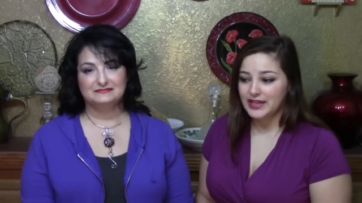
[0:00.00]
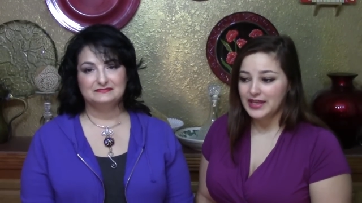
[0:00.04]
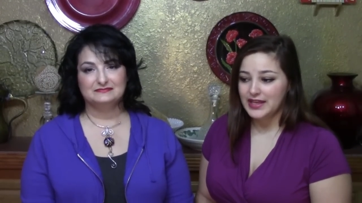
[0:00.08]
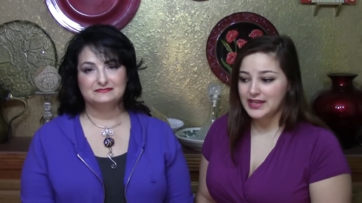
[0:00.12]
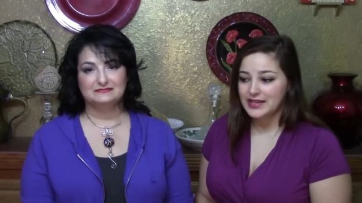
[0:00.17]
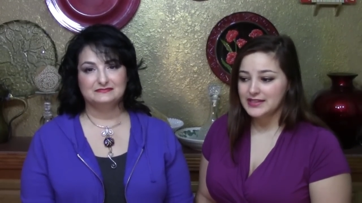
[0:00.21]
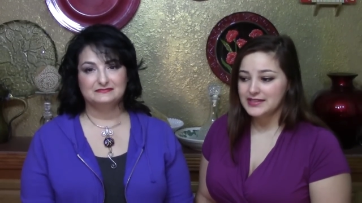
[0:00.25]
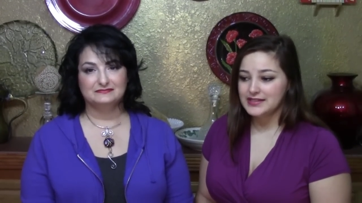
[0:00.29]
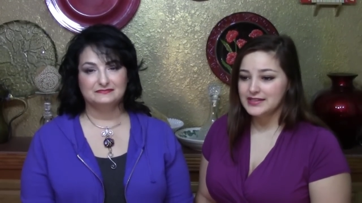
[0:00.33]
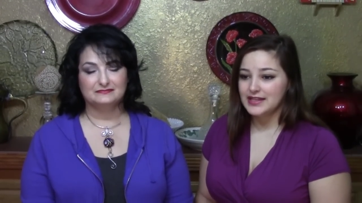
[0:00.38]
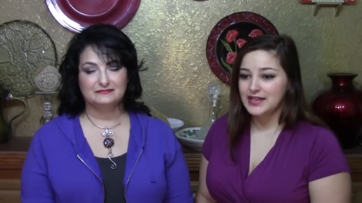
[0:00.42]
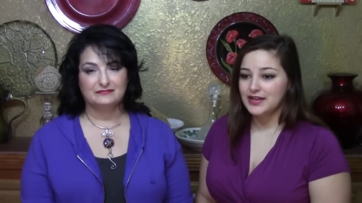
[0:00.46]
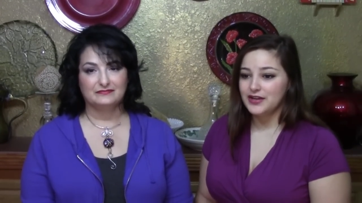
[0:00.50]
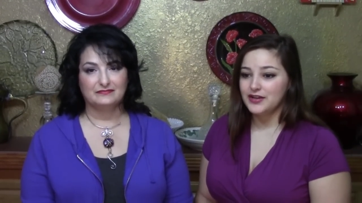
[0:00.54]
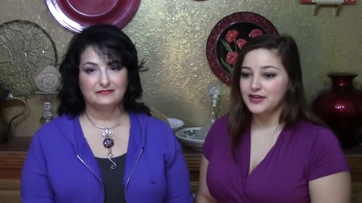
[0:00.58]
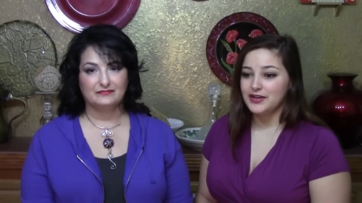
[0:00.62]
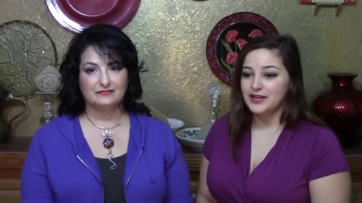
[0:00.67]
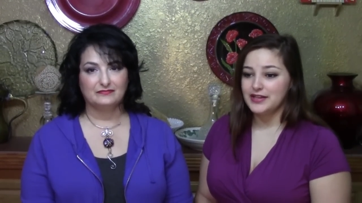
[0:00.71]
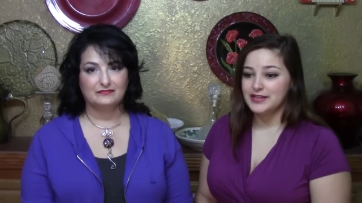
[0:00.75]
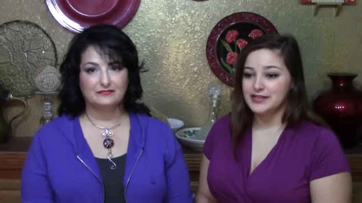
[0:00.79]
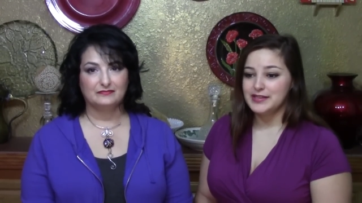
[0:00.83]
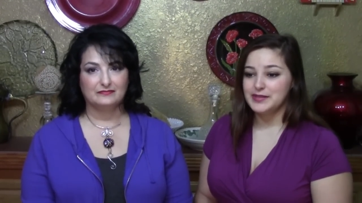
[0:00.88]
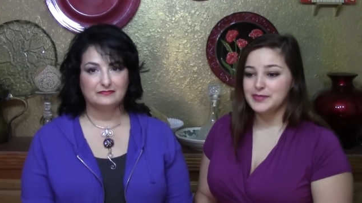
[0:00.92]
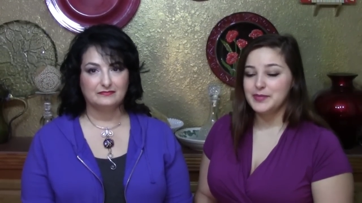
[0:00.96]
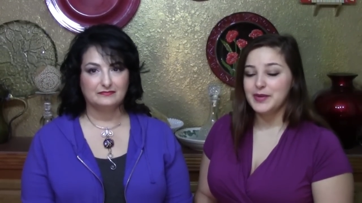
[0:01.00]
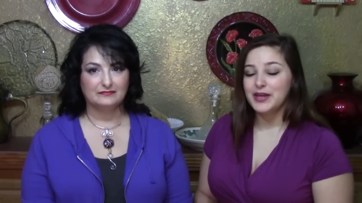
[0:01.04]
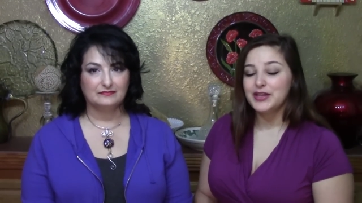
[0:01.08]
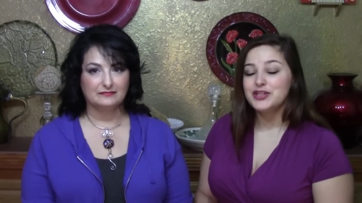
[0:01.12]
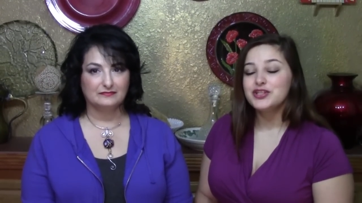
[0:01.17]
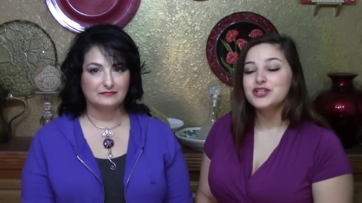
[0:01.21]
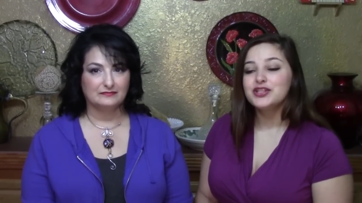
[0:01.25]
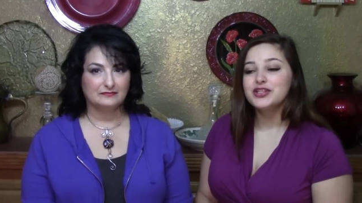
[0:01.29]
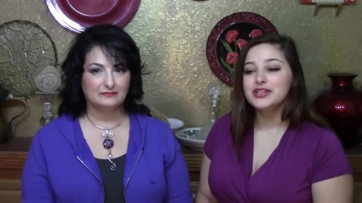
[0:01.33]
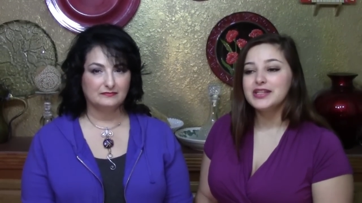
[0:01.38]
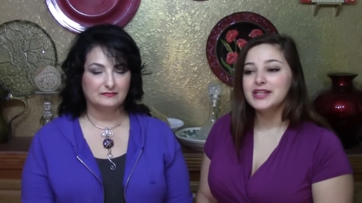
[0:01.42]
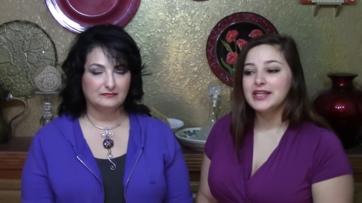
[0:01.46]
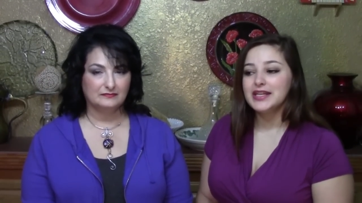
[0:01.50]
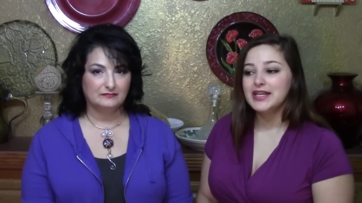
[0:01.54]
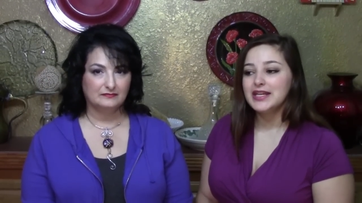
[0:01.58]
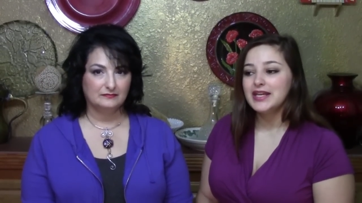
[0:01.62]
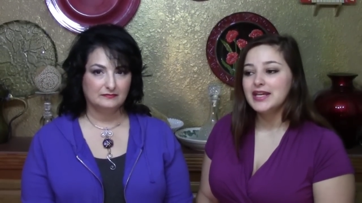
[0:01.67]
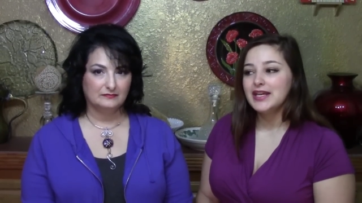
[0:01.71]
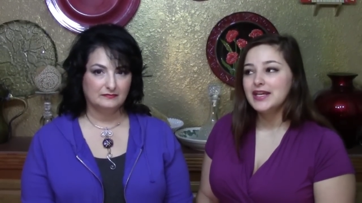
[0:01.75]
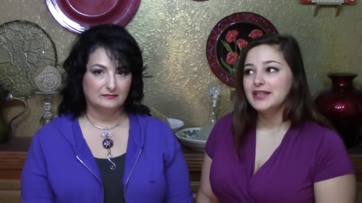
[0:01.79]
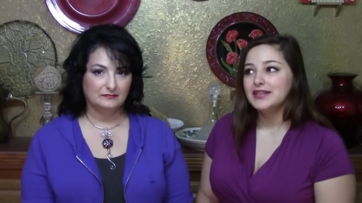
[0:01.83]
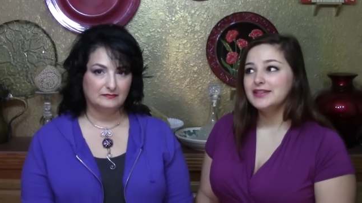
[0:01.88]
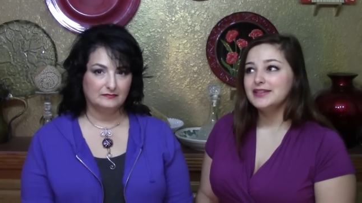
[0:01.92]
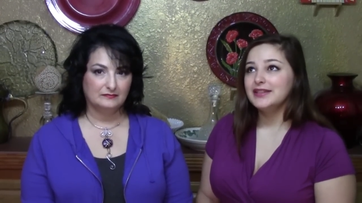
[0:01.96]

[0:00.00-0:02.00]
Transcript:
Speaker 1: cakes that are especially